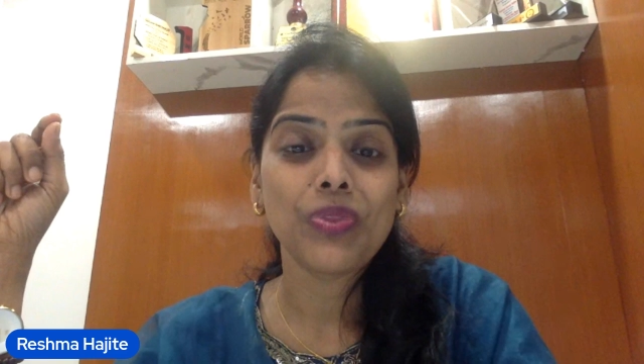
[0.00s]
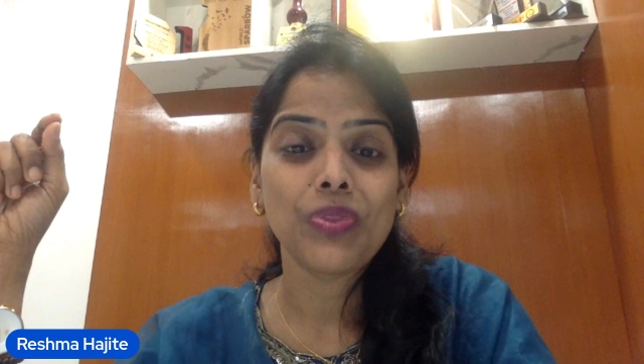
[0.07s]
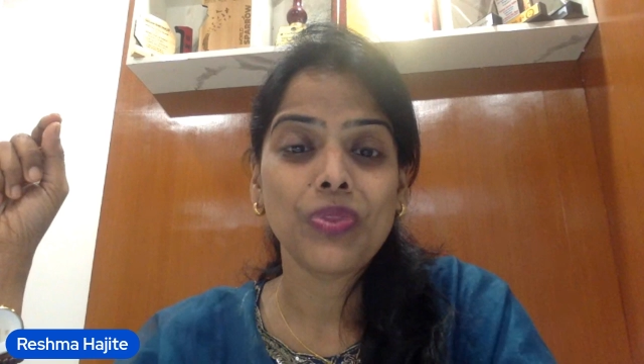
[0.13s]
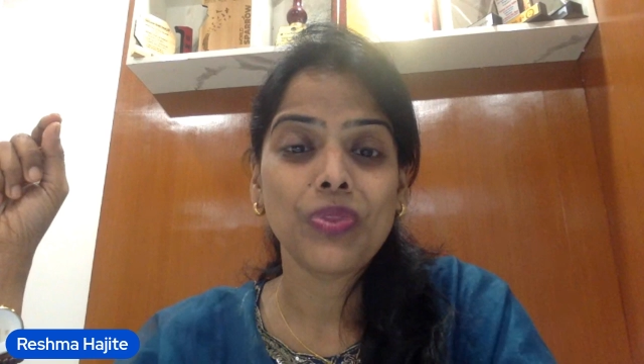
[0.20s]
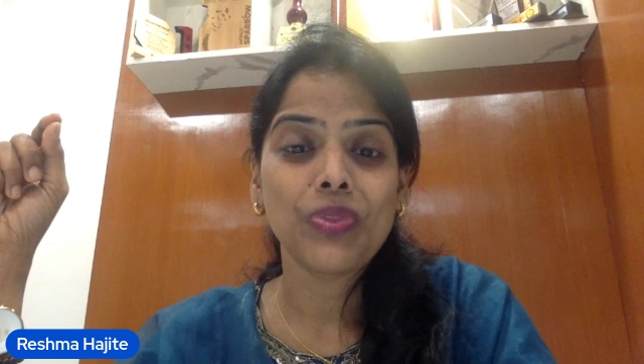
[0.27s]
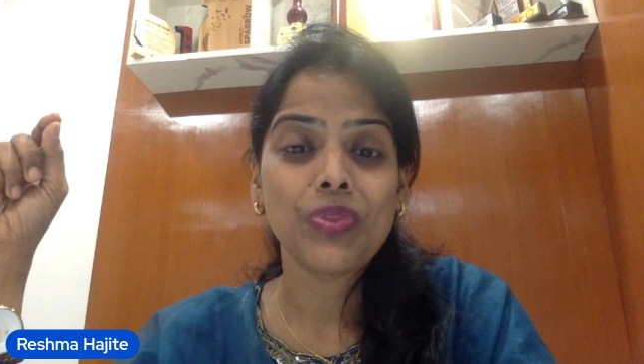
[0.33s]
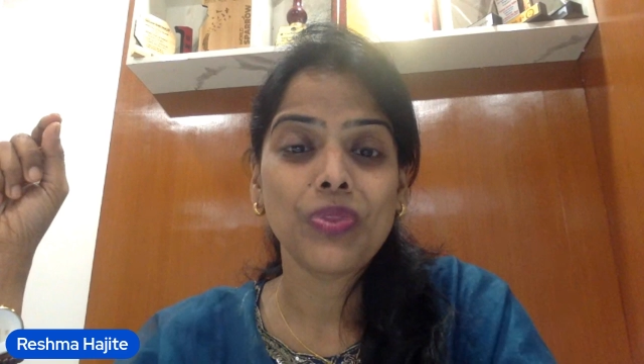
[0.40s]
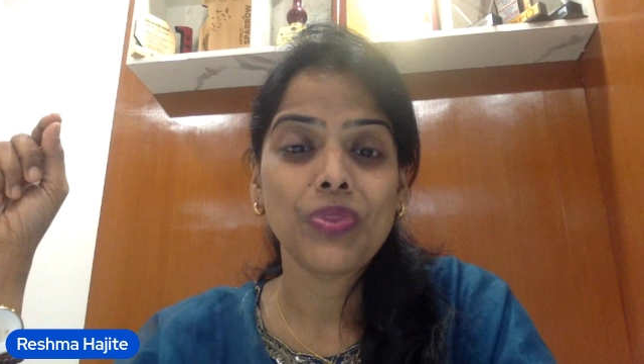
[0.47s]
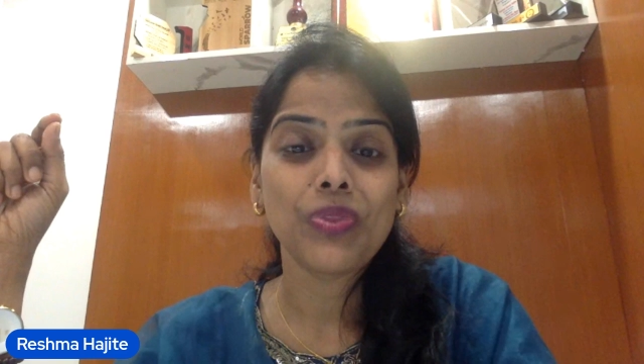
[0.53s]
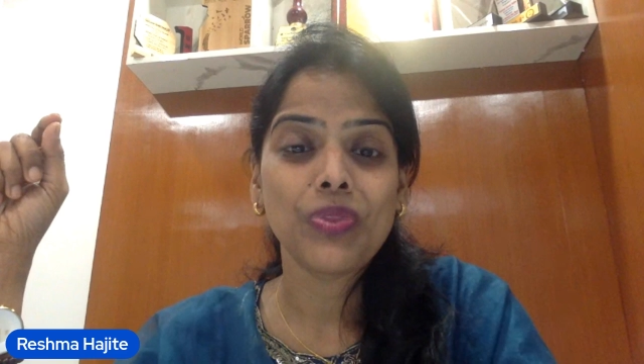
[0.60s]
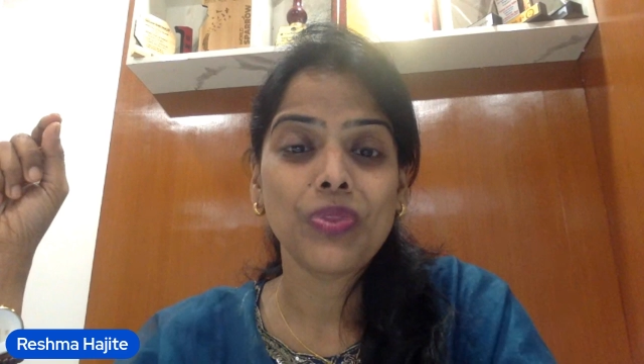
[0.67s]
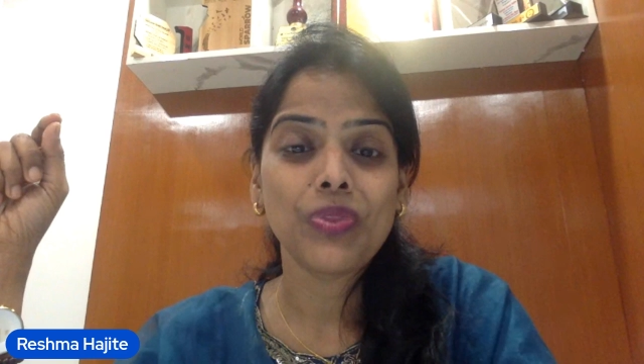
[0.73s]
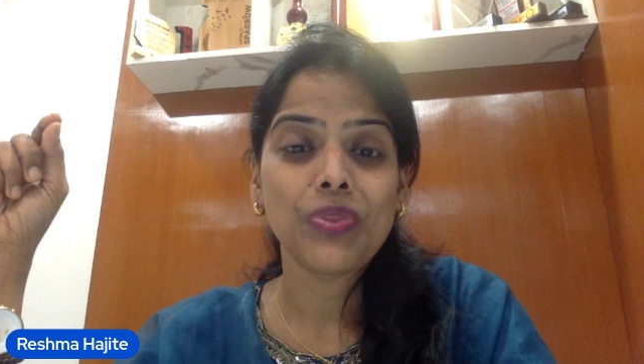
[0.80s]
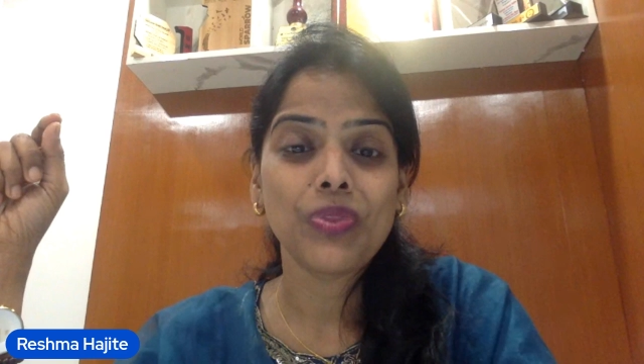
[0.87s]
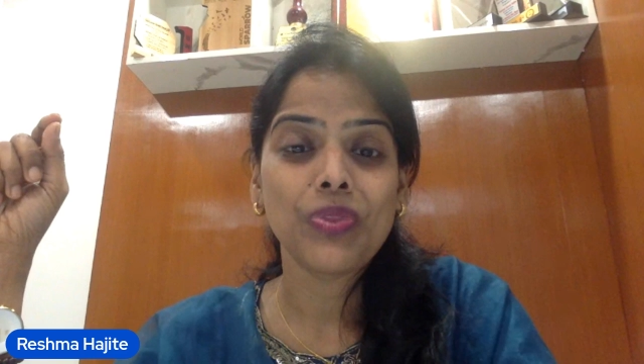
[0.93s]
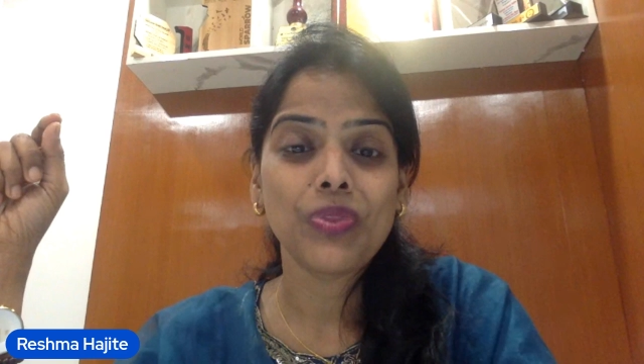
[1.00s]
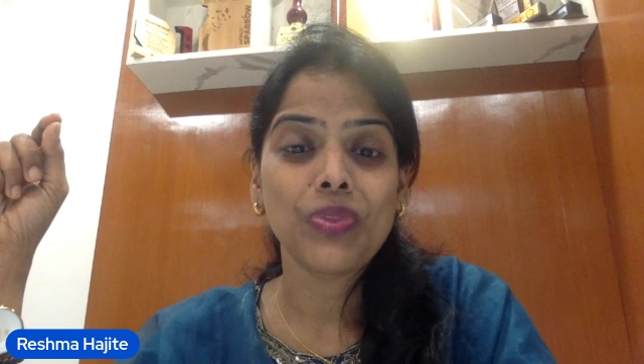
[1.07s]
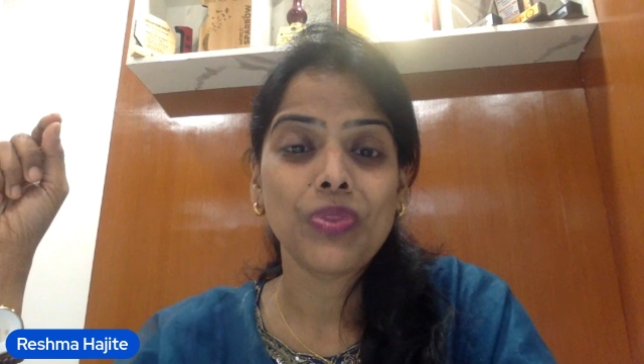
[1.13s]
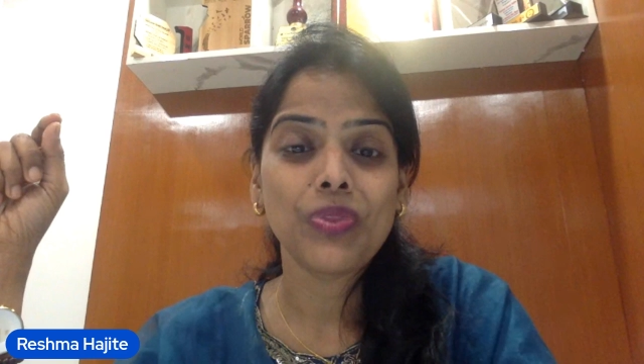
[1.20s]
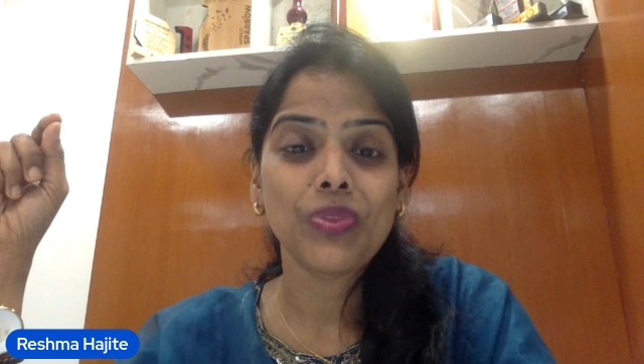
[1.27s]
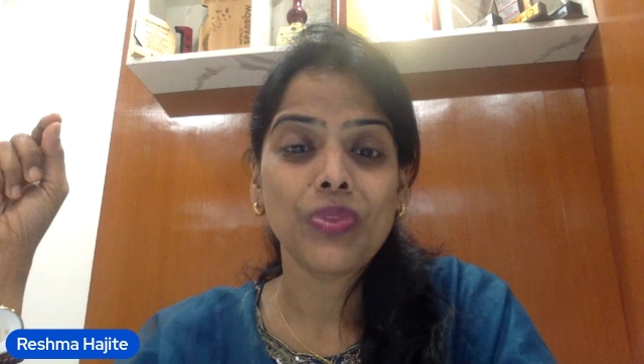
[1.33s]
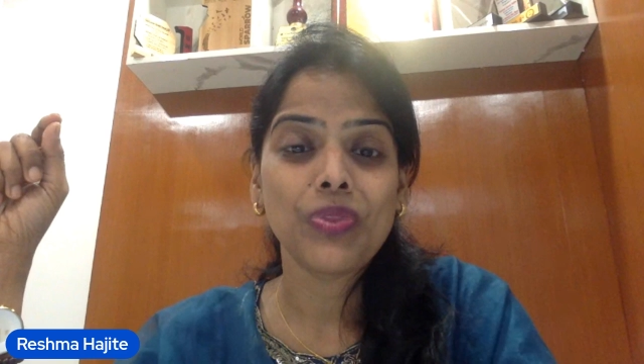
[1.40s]
then once you get the
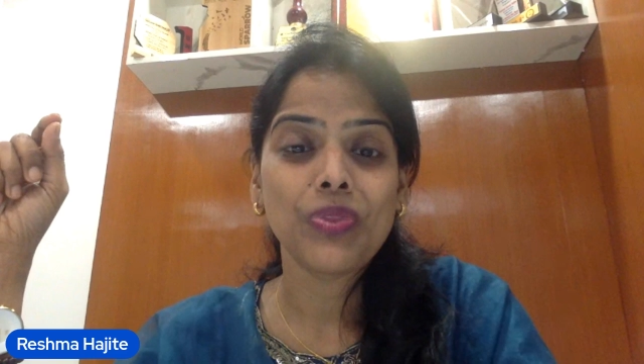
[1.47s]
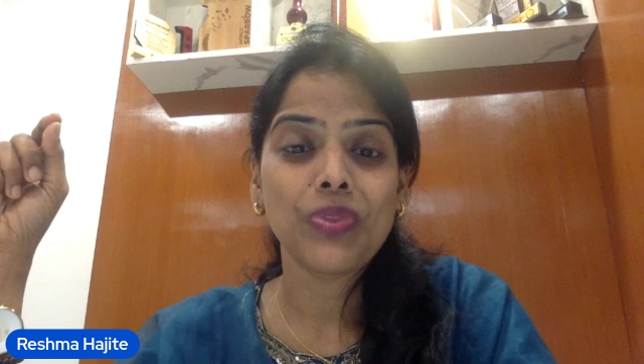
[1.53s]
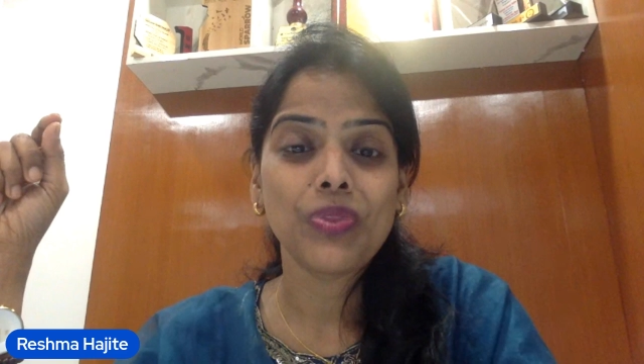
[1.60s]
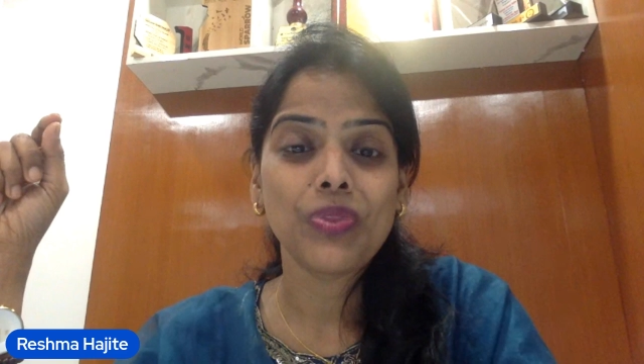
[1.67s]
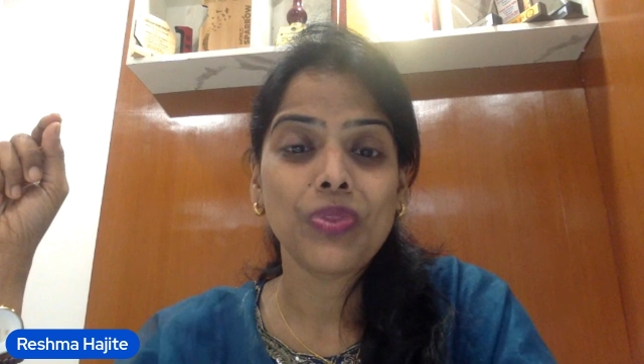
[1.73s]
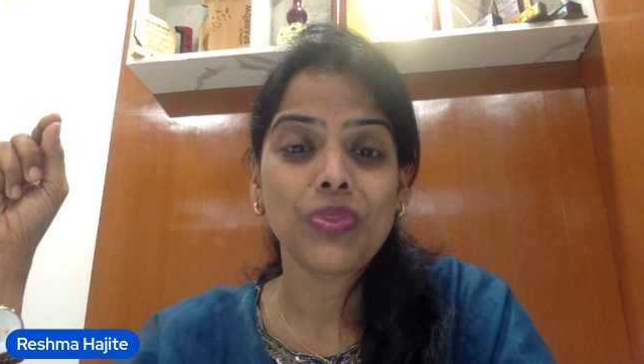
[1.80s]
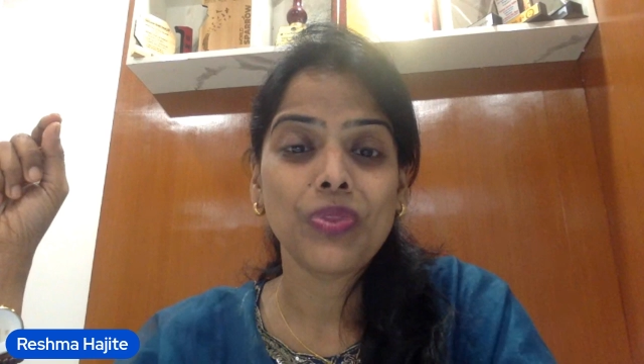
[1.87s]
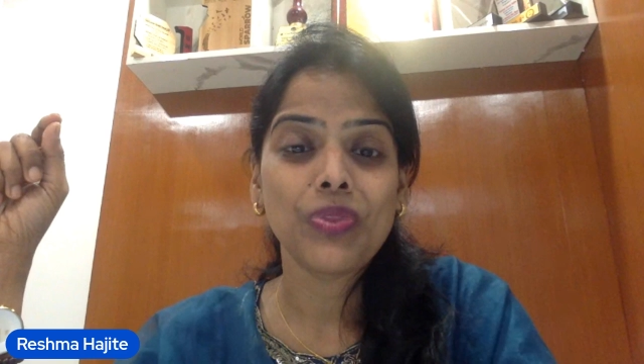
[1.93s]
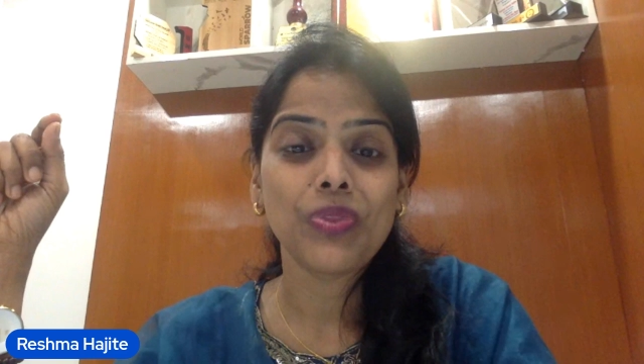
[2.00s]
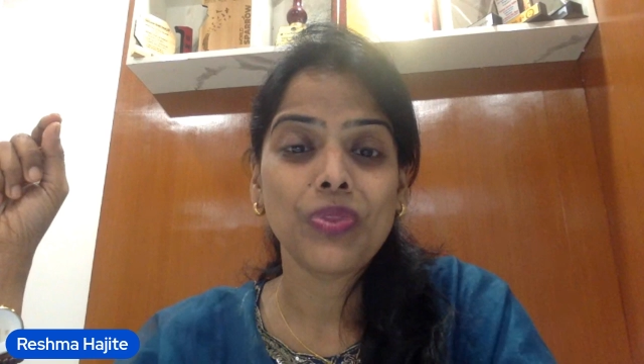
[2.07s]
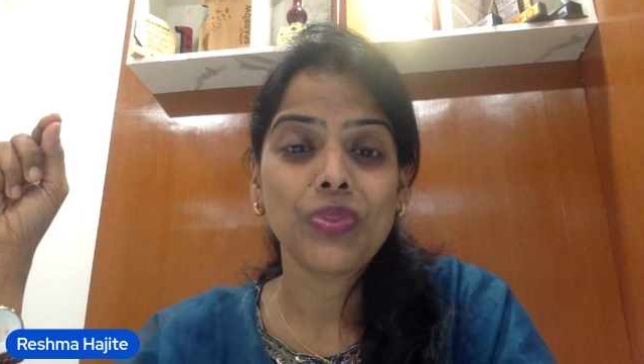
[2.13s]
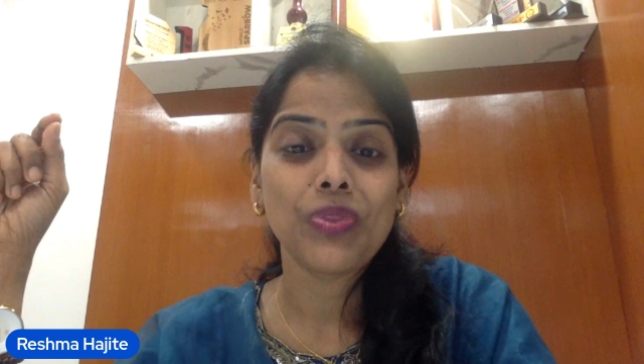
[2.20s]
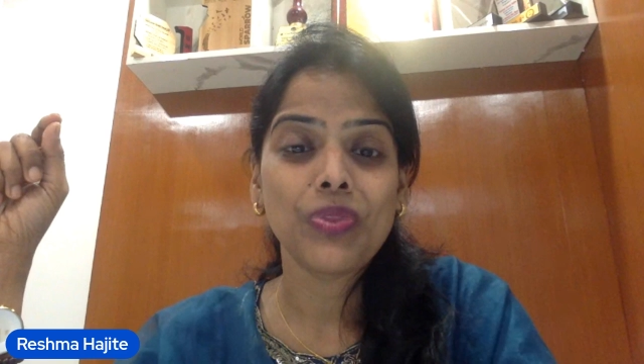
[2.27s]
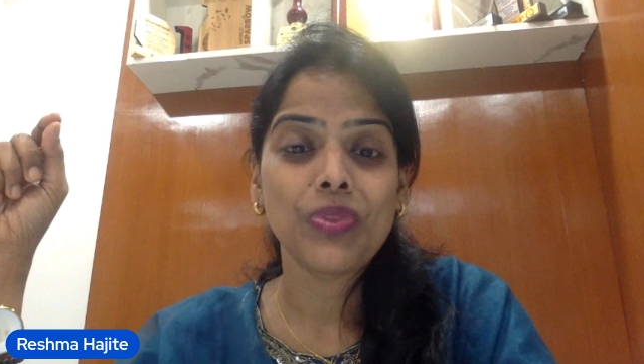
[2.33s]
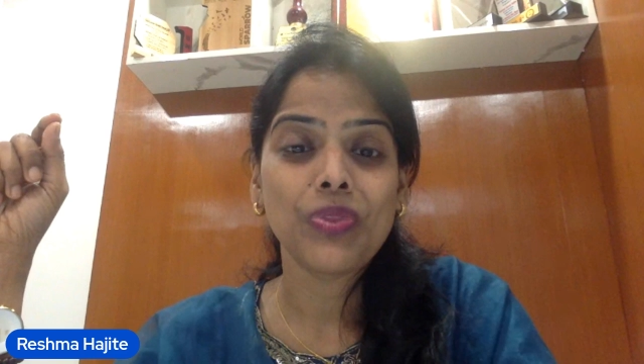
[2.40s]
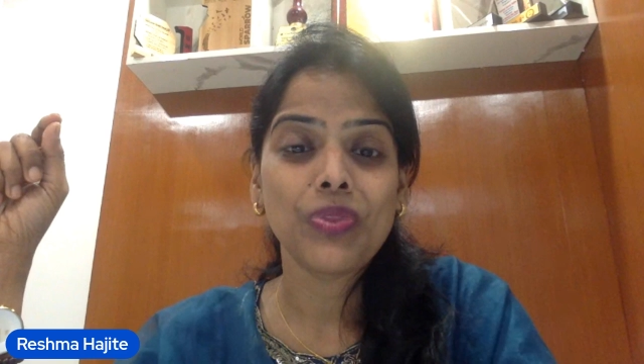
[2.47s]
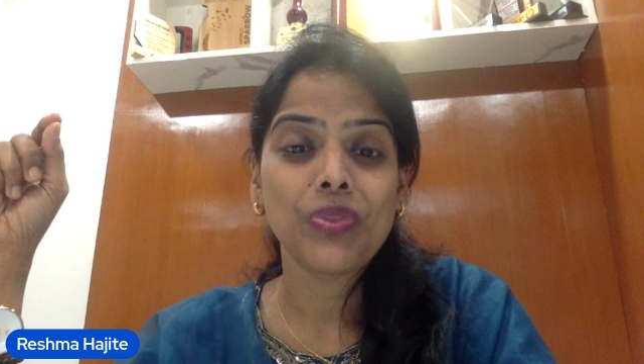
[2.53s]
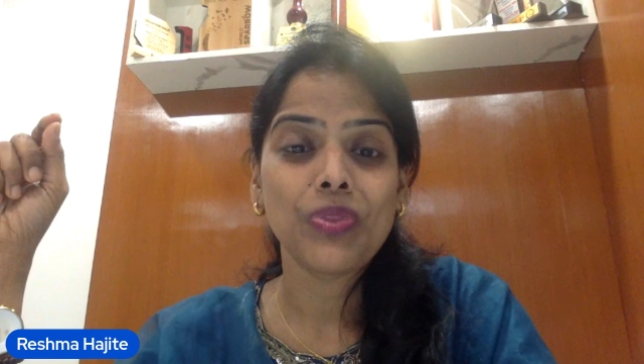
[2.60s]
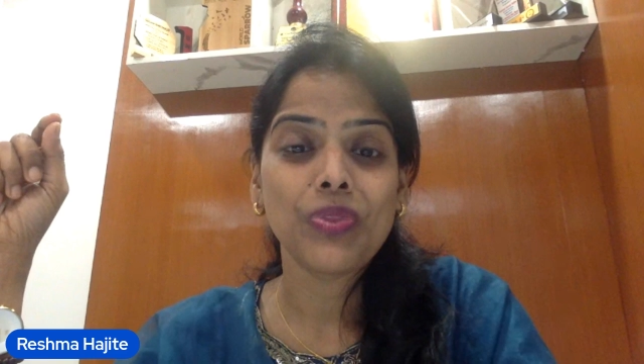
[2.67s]
land, you end up searching for it.